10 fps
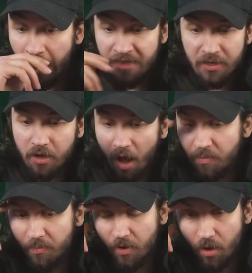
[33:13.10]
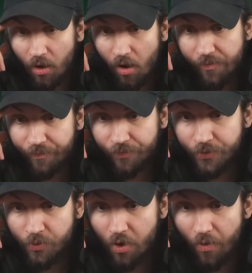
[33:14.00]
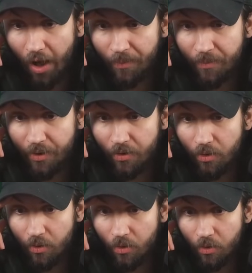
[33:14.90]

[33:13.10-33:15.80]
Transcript: I think Goblin... Do we go Goblin Barrel?